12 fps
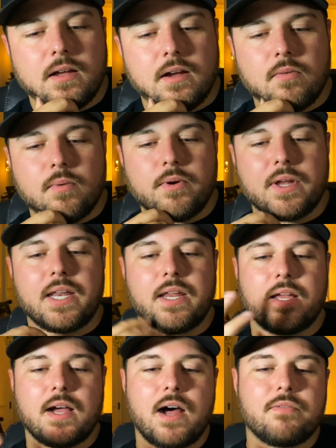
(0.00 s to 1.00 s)
we were getting
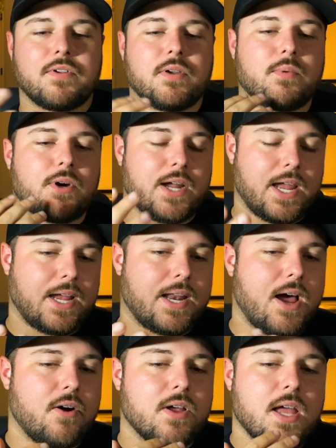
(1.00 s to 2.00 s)
coffee and we were hanging
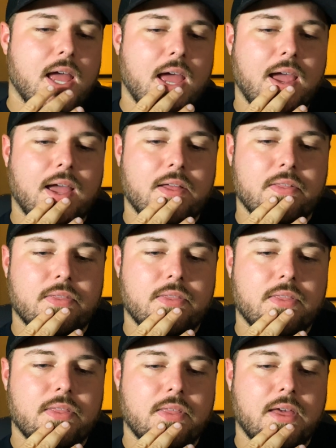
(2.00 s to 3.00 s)
out,
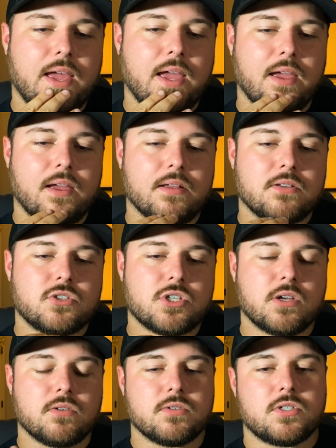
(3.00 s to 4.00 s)
and they
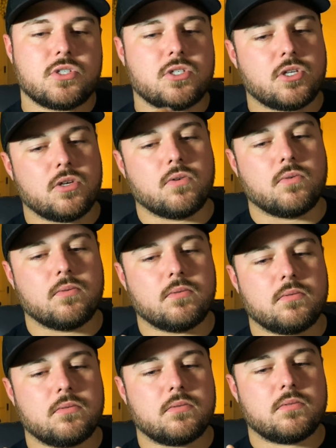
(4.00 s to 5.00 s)
chose to
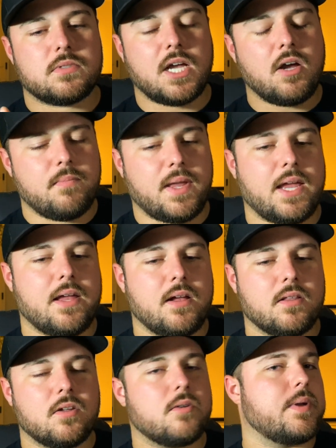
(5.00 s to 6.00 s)
tell me a
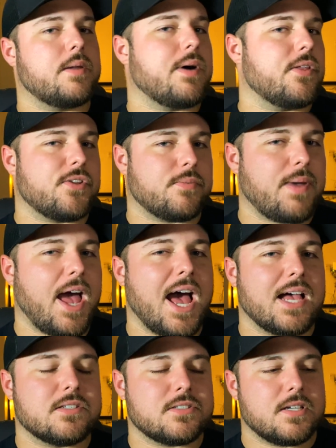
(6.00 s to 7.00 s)
little bit about their
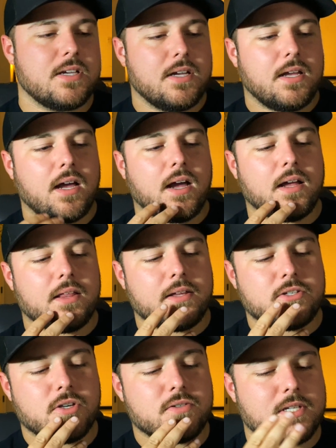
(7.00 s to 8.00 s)
past. They
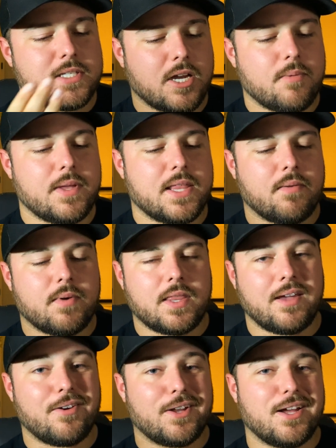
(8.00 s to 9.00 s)
chose to tell me that when
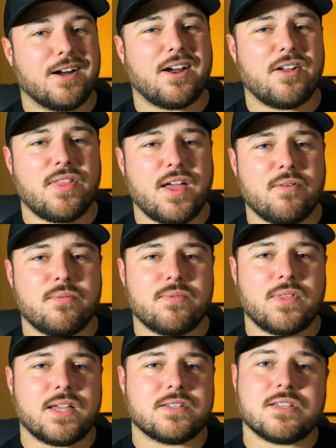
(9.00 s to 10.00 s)
they were younger,
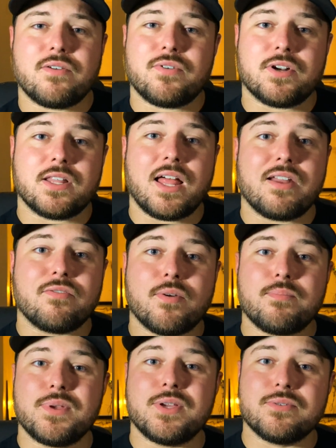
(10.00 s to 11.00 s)
they suffered a lot of
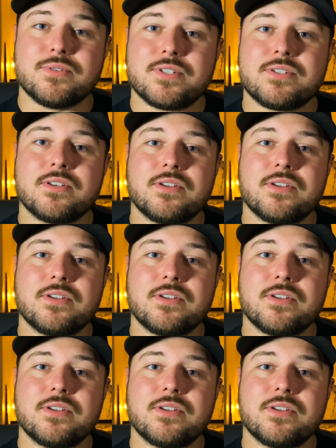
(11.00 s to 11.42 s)
abuse